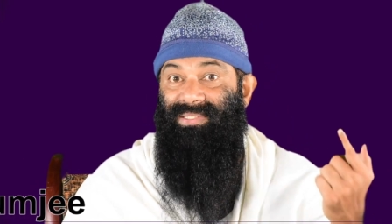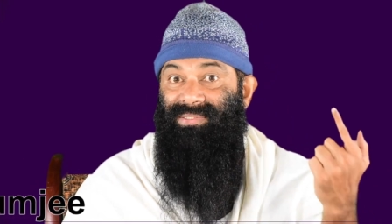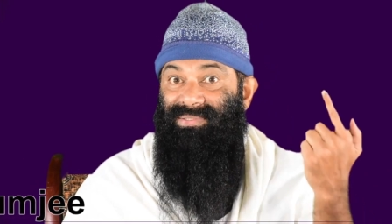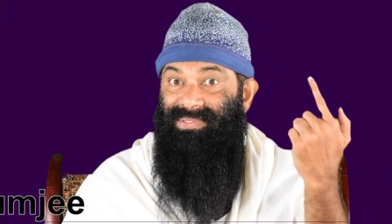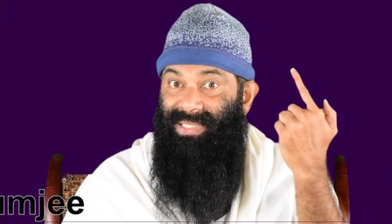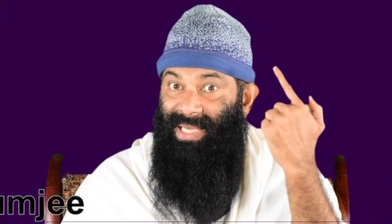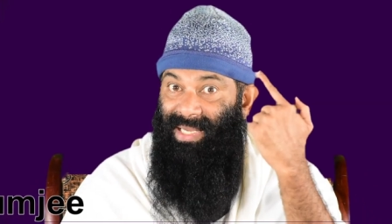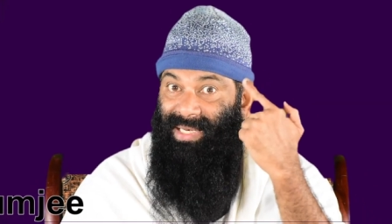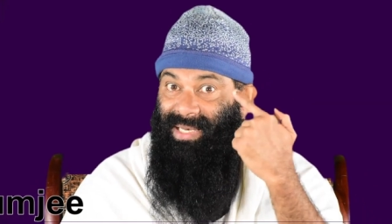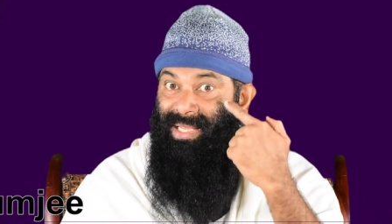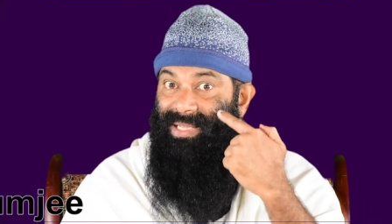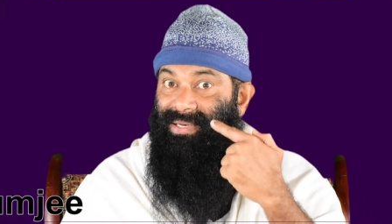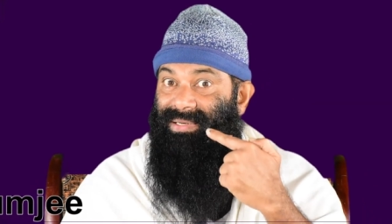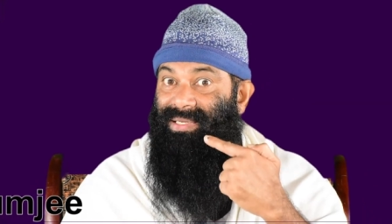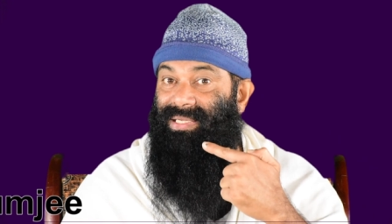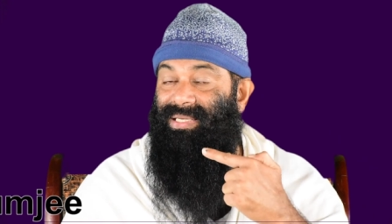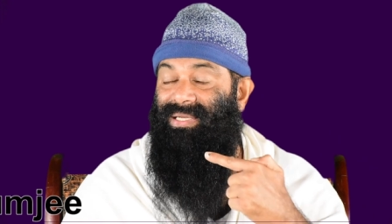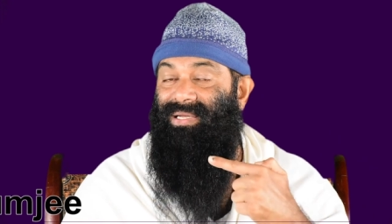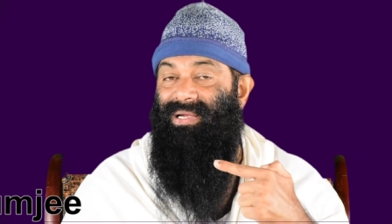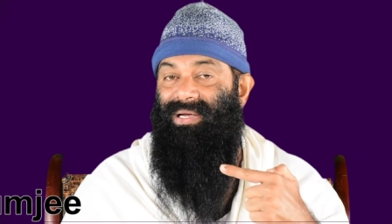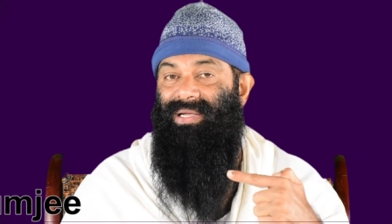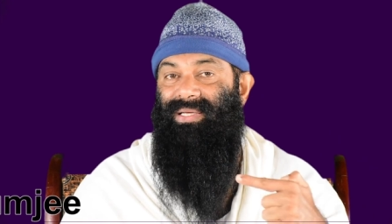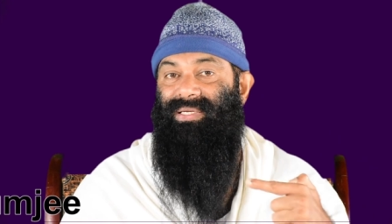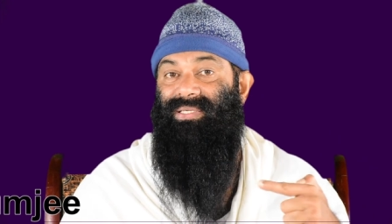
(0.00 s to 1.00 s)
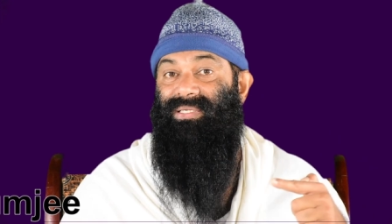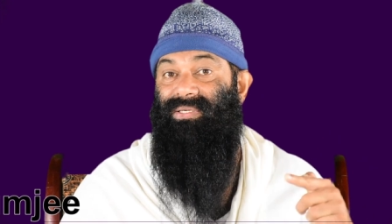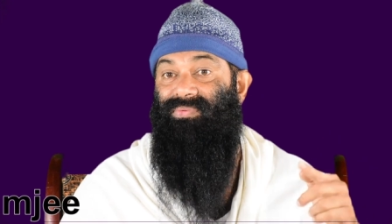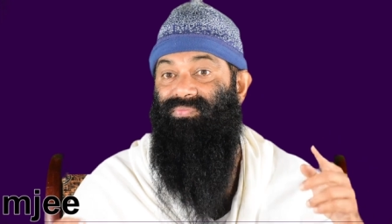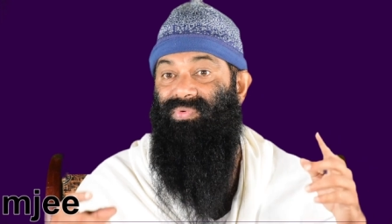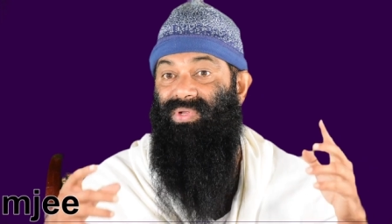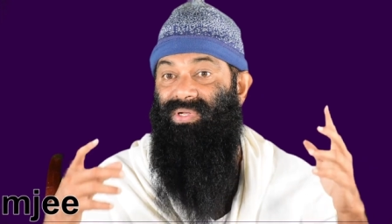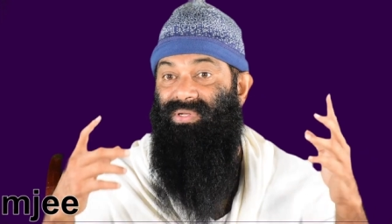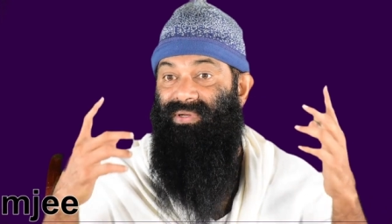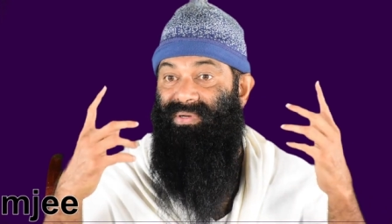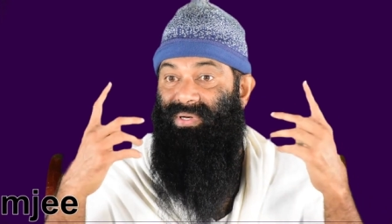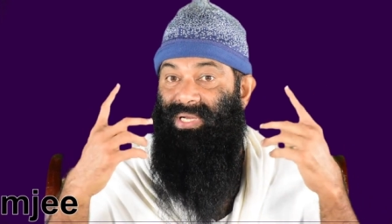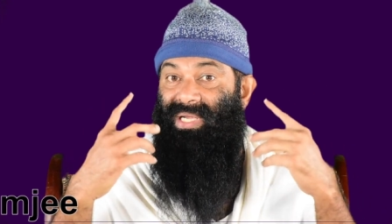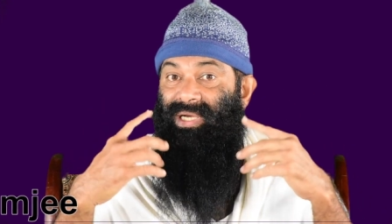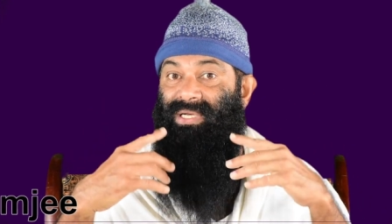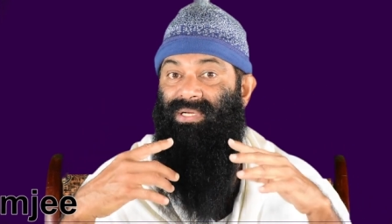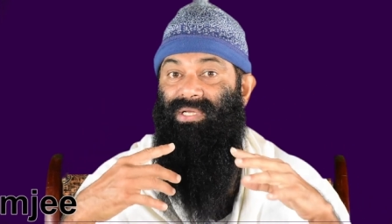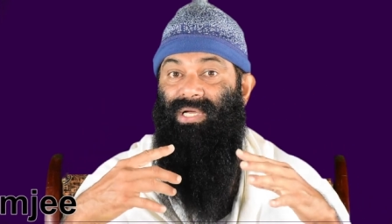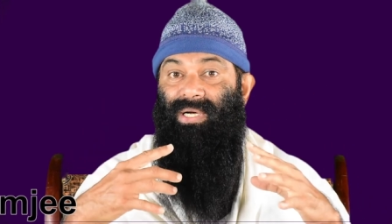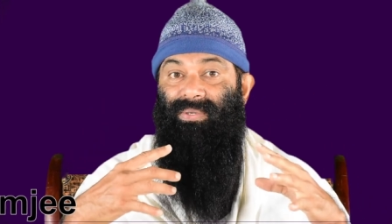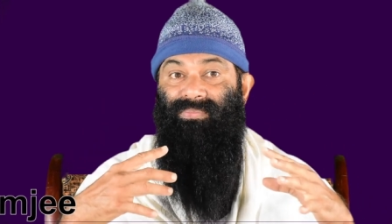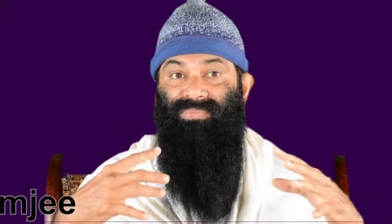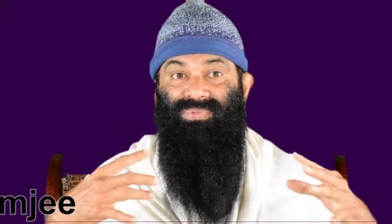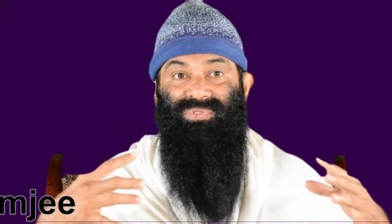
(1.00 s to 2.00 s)
Then I recollected, when
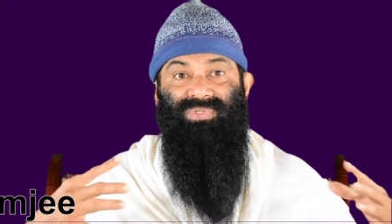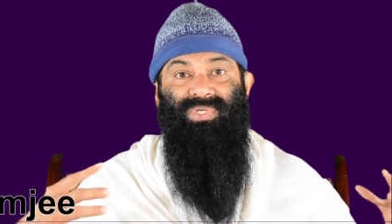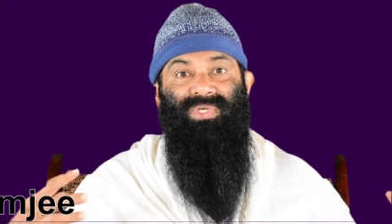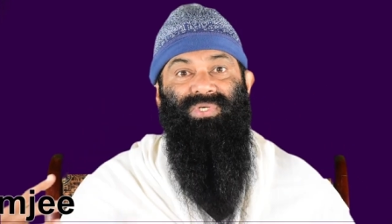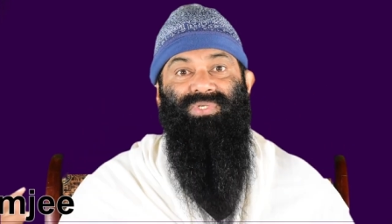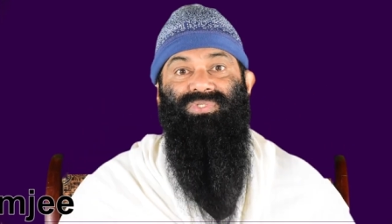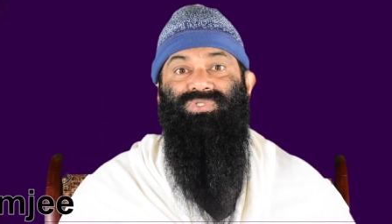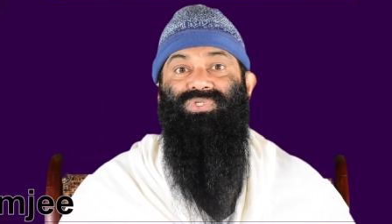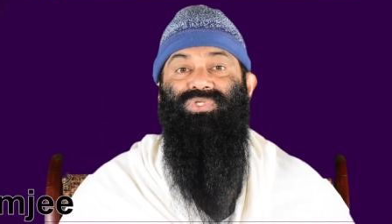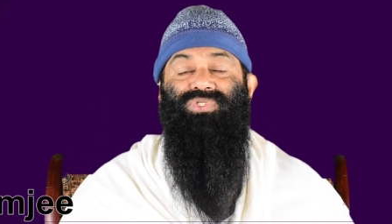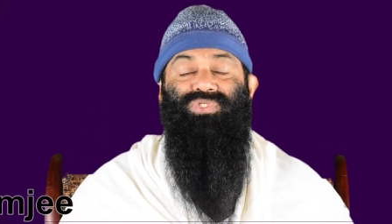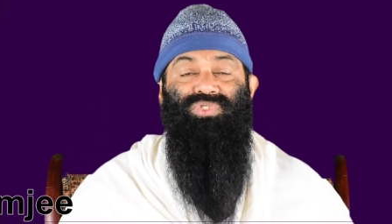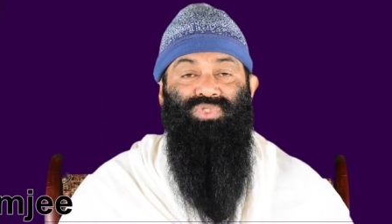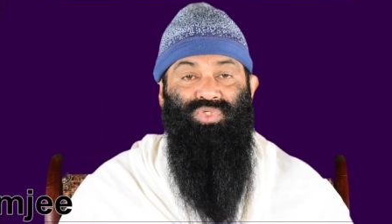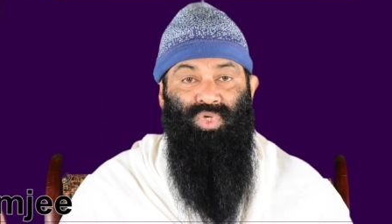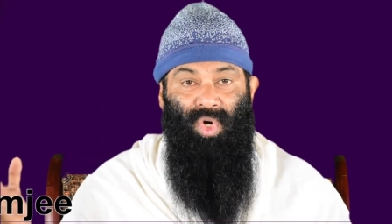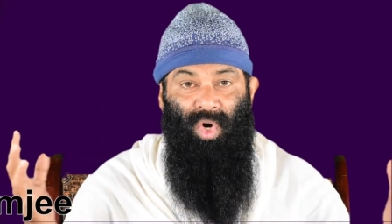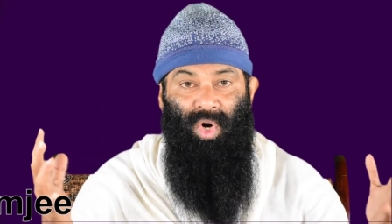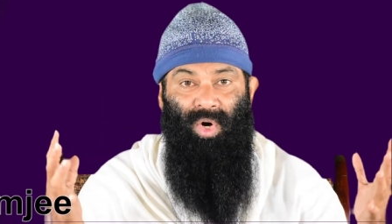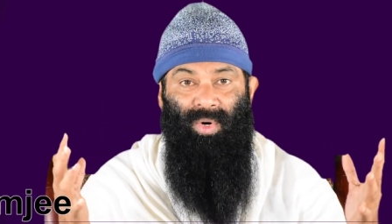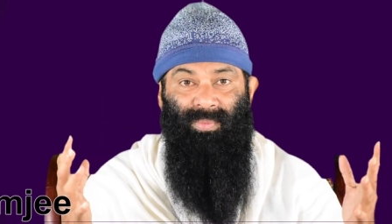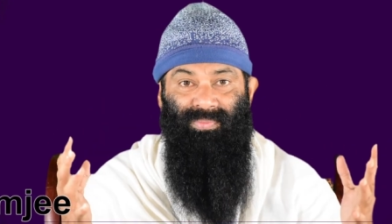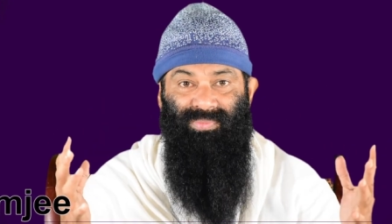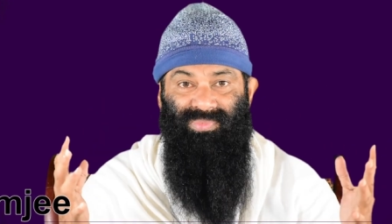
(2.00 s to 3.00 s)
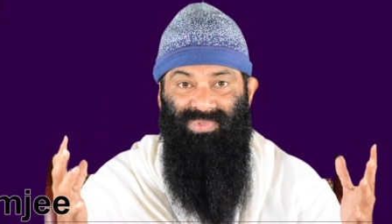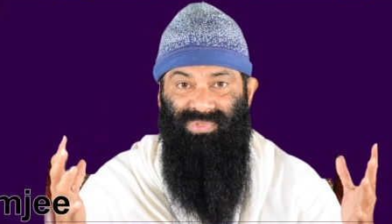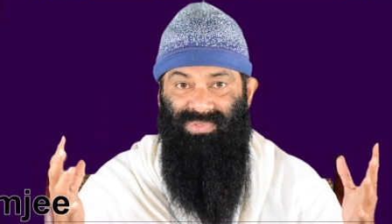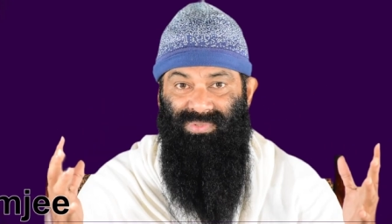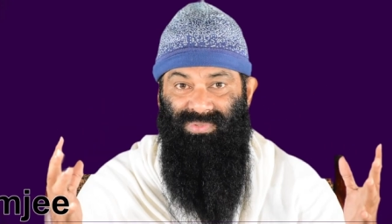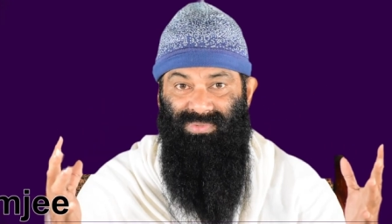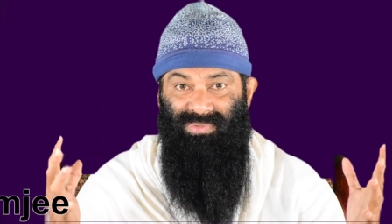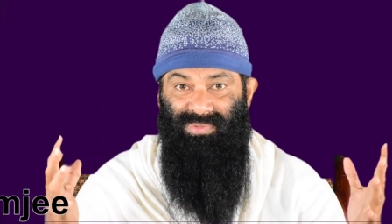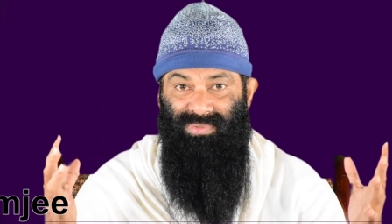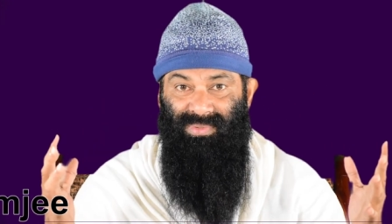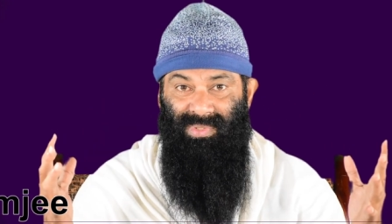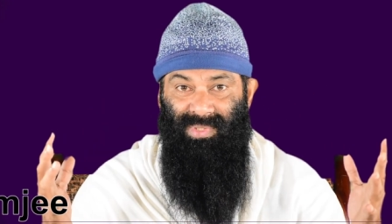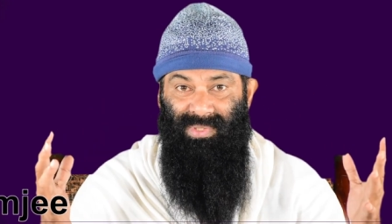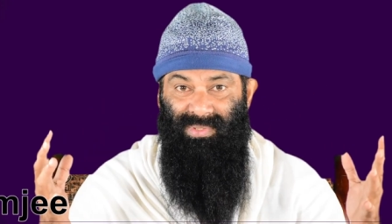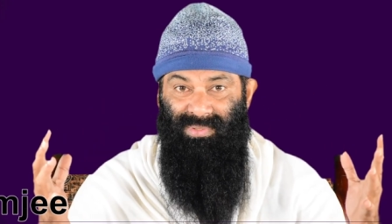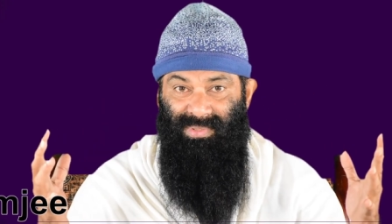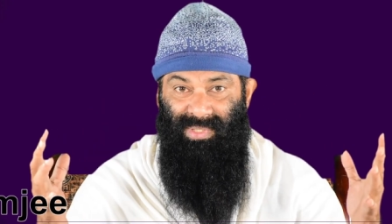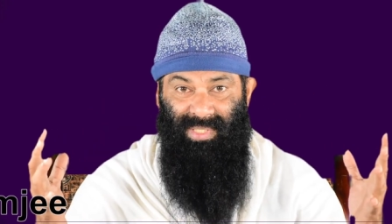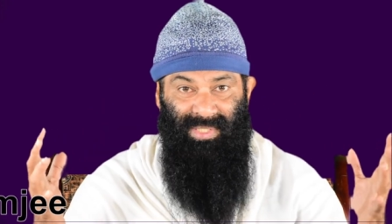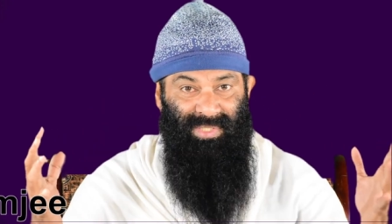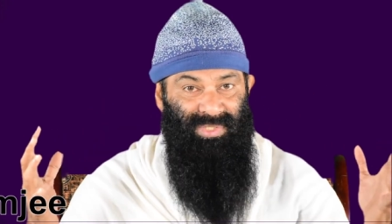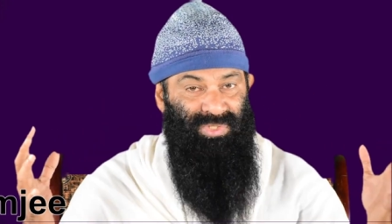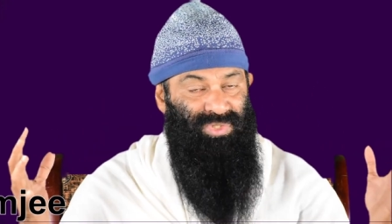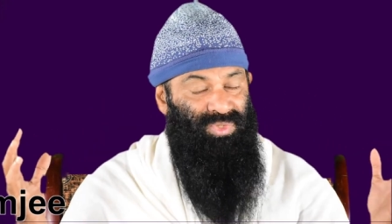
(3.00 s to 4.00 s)
rain comes, the storms,
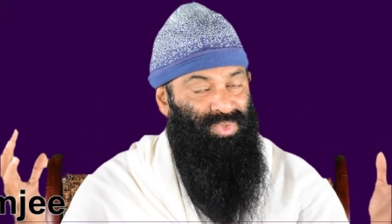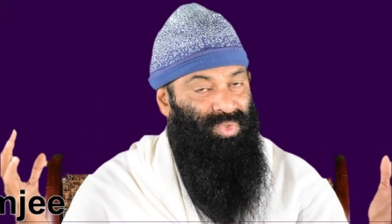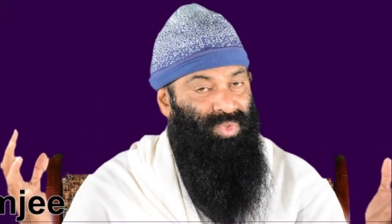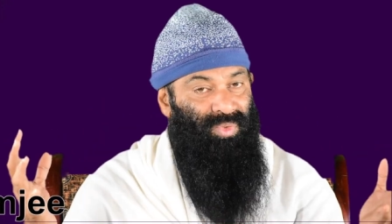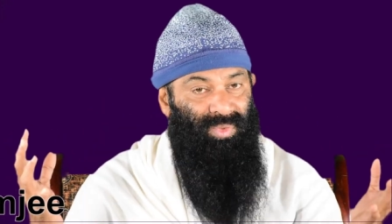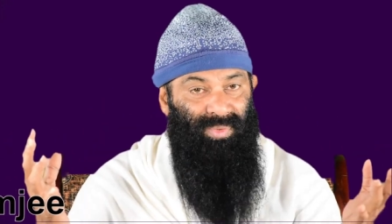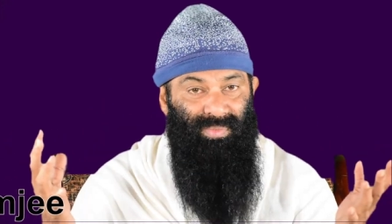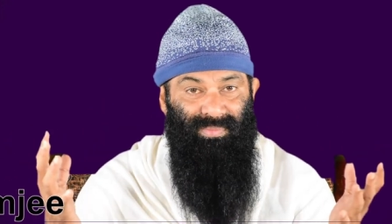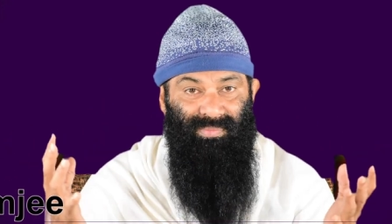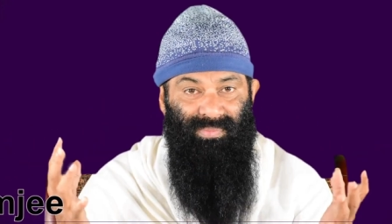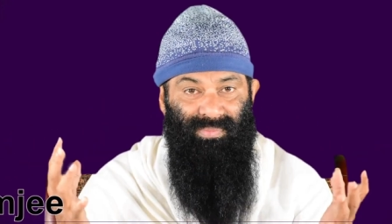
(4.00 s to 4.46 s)
there is no